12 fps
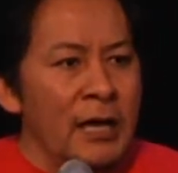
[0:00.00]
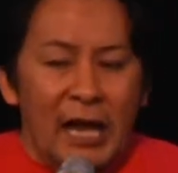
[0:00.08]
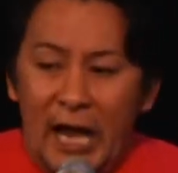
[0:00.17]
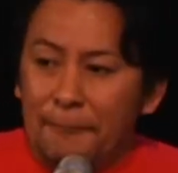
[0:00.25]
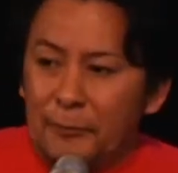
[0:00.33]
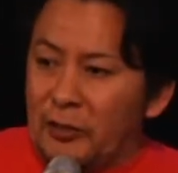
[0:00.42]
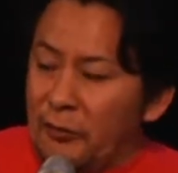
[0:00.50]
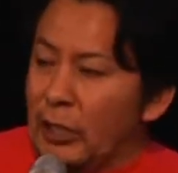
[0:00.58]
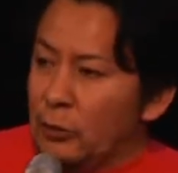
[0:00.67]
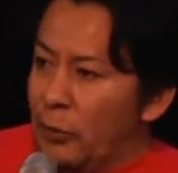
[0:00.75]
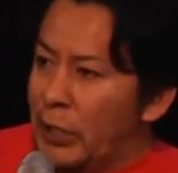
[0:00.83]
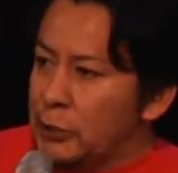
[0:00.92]
After
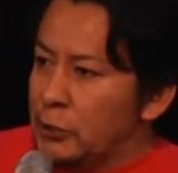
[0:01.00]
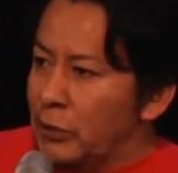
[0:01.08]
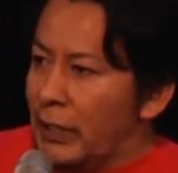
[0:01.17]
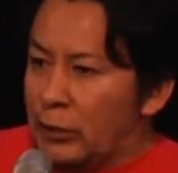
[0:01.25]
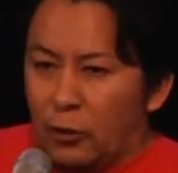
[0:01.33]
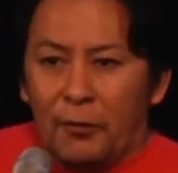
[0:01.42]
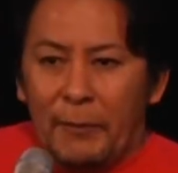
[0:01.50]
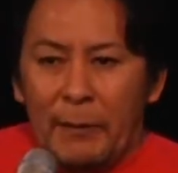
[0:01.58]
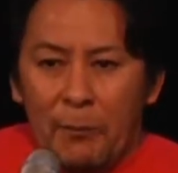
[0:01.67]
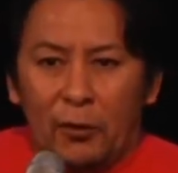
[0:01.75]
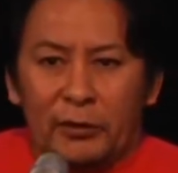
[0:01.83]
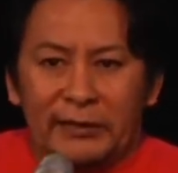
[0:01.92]
graduation, I told my
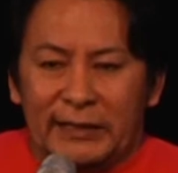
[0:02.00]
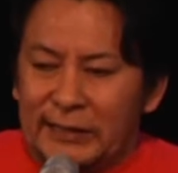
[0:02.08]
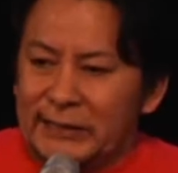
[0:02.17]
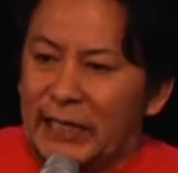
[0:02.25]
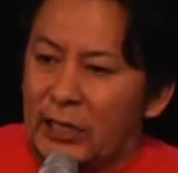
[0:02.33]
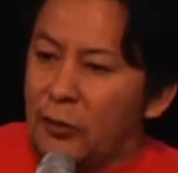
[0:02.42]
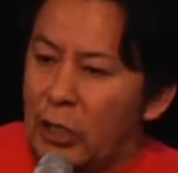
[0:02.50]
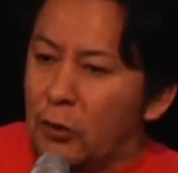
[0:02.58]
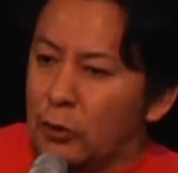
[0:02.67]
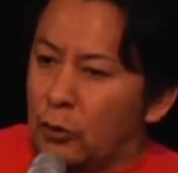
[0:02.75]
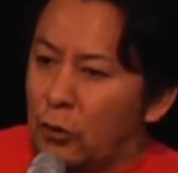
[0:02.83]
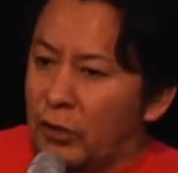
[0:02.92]
mother that since I couldn't go
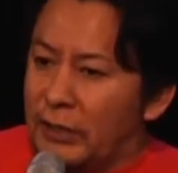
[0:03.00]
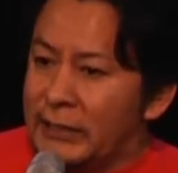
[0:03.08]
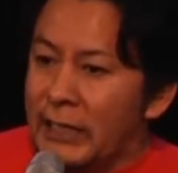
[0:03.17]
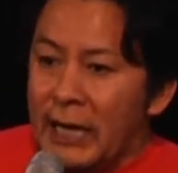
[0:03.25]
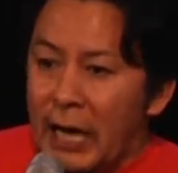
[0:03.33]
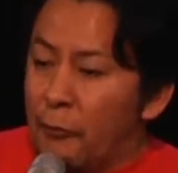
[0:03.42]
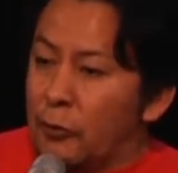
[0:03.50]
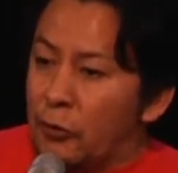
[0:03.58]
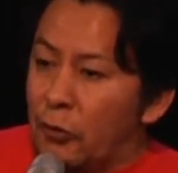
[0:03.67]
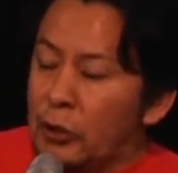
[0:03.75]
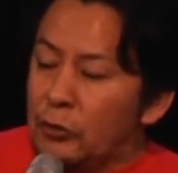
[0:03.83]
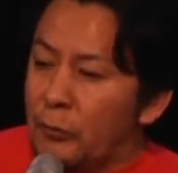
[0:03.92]
to college, I was
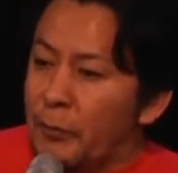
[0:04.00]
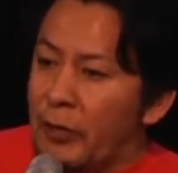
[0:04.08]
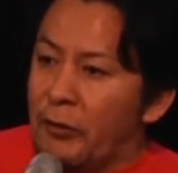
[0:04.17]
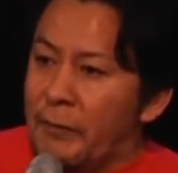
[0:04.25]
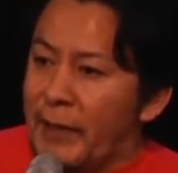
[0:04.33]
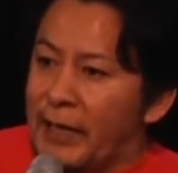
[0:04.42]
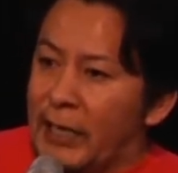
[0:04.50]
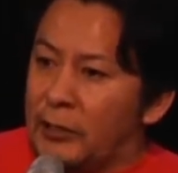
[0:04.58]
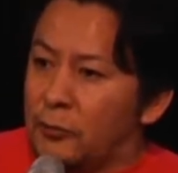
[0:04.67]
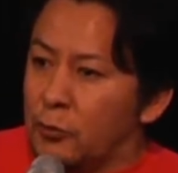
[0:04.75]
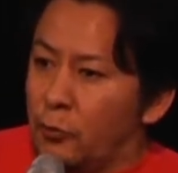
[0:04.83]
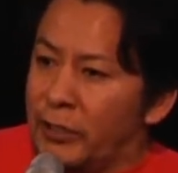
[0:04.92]
going to marry my high
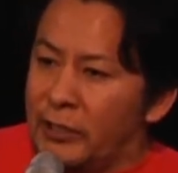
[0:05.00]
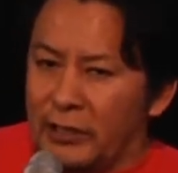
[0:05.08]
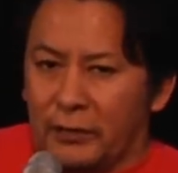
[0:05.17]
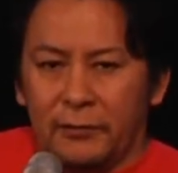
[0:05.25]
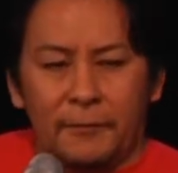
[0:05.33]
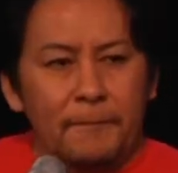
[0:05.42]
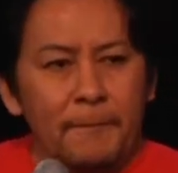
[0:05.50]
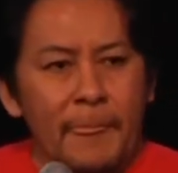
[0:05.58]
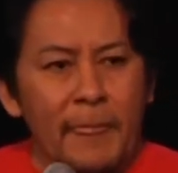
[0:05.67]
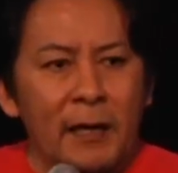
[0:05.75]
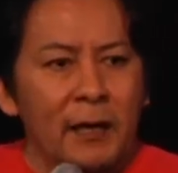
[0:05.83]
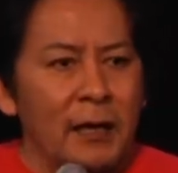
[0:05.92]
school sweetheart.
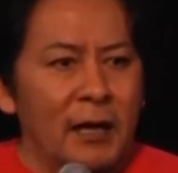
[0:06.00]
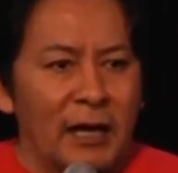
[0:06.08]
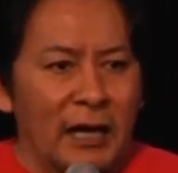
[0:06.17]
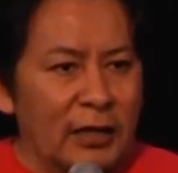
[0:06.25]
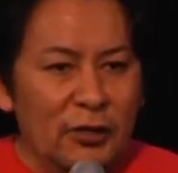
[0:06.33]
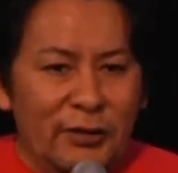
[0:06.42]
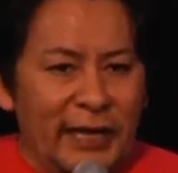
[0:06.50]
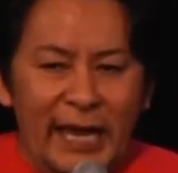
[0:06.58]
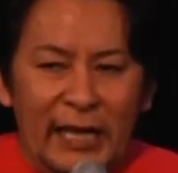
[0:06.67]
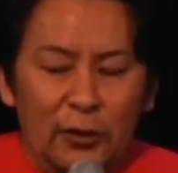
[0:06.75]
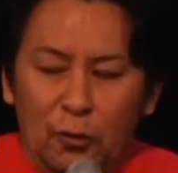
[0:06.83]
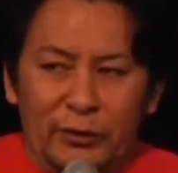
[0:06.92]
You
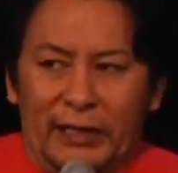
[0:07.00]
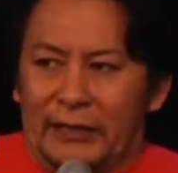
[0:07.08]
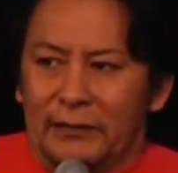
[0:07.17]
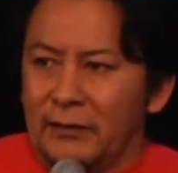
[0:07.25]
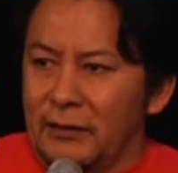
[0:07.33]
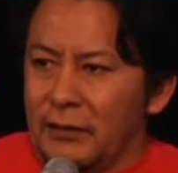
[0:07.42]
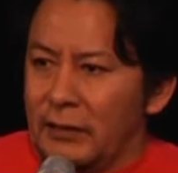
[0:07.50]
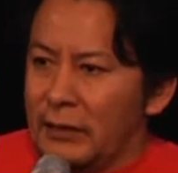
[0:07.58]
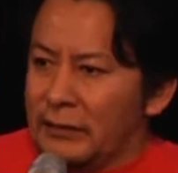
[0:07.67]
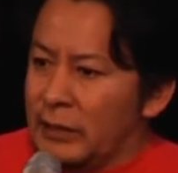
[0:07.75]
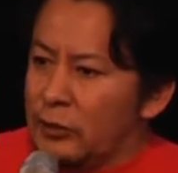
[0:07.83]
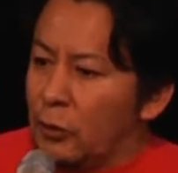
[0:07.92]
can't do that.
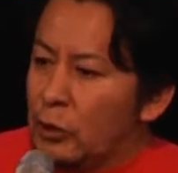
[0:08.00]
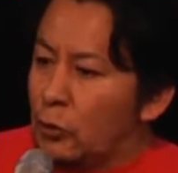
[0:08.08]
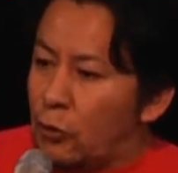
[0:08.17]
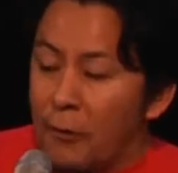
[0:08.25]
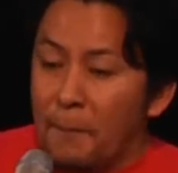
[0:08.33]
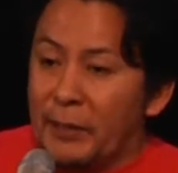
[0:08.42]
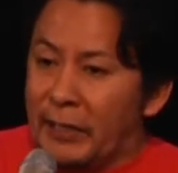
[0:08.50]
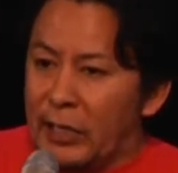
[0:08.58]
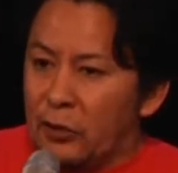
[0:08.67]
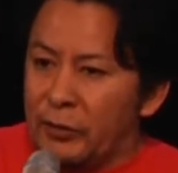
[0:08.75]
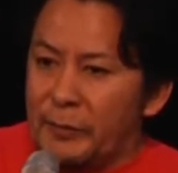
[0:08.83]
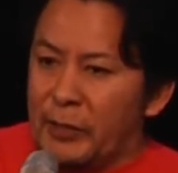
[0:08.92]
That's going to complicate
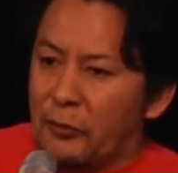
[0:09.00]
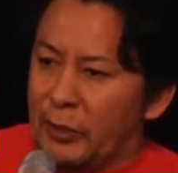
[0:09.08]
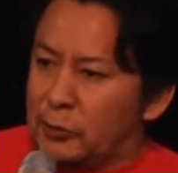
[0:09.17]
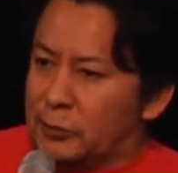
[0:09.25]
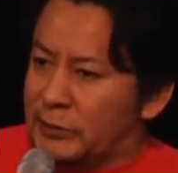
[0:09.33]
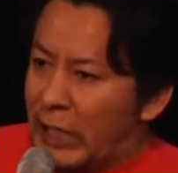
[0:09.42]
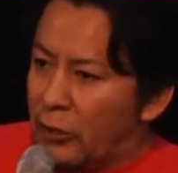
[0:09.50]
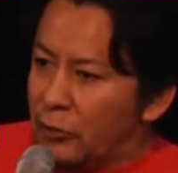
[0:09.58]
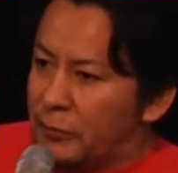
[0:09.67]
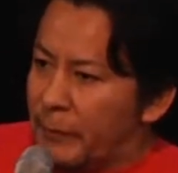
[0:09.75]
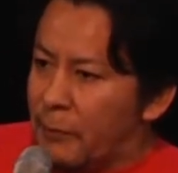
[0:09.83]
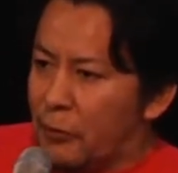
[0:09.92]
your immigration
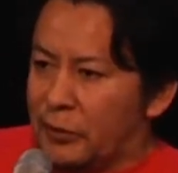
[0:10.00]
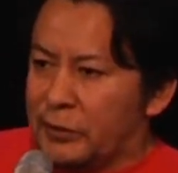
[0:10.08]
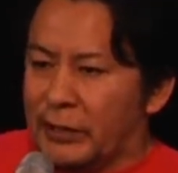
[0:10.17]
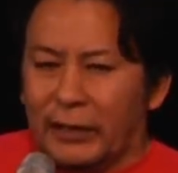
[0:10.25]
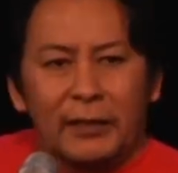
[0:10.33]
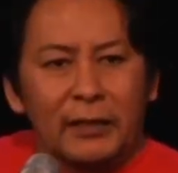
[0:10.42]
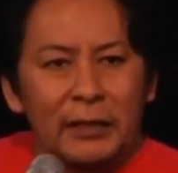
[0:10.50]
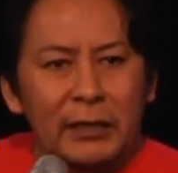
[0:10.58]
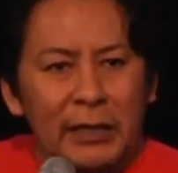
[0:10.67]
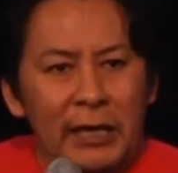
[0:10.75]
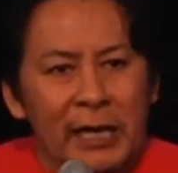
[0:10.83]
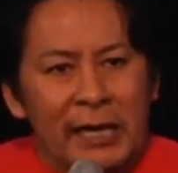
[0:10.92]
status, my mother said.
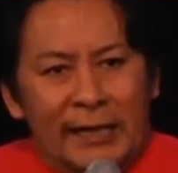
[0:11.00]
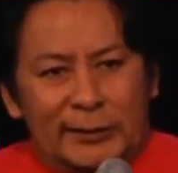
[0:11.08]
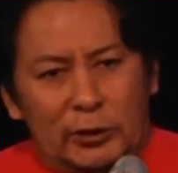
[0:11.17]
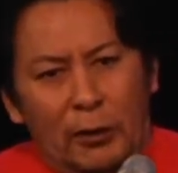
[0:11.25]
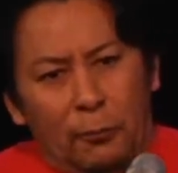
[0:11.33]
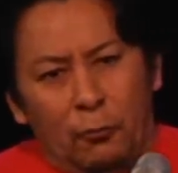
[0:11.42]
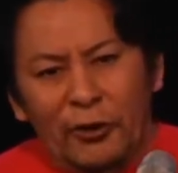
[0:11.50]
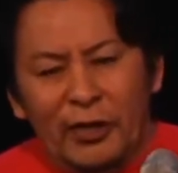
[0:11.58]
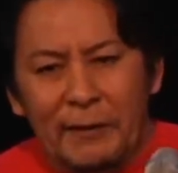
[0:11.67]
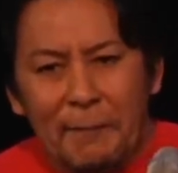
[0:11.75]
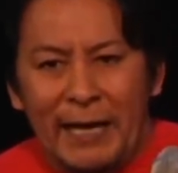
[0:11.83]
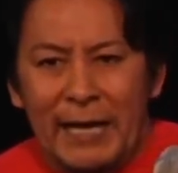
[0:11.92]
Stop
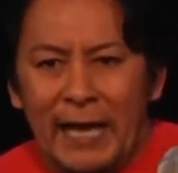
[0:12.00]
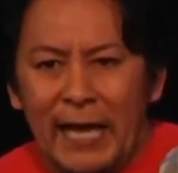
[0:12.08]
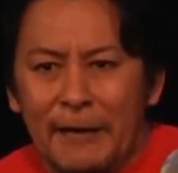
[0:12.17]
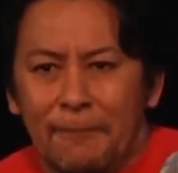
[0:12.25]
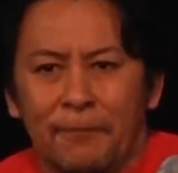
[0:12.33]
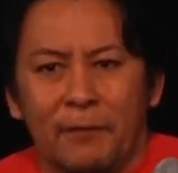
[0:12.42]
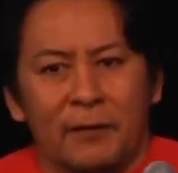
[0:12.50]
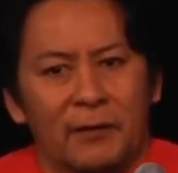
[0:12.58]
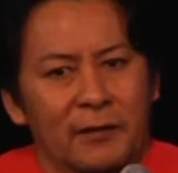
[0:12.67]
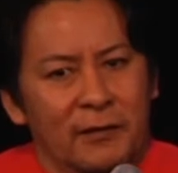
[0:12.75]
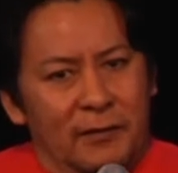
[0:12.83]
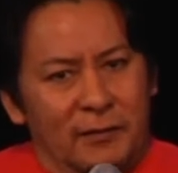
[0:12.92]
ruining my life,
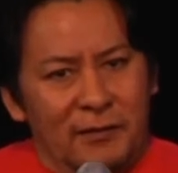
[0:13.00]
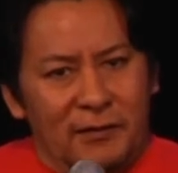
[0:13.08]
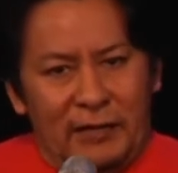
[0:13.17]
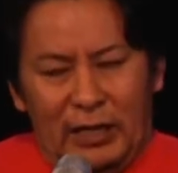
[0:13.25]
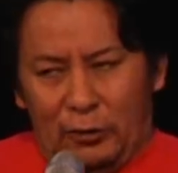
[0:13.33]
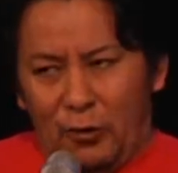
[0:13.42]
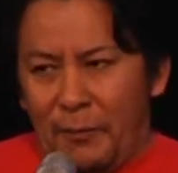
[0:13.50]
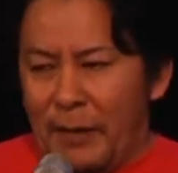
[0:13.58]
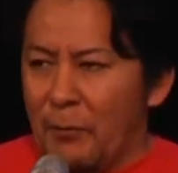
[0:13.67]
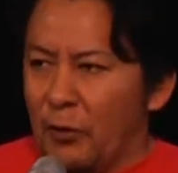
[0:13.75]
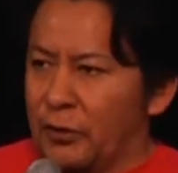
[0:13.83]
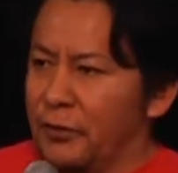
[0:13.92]
I told my
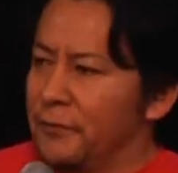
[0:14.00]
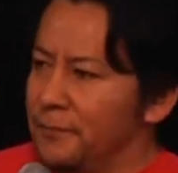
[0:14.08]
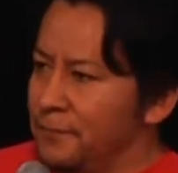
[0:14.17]
mother.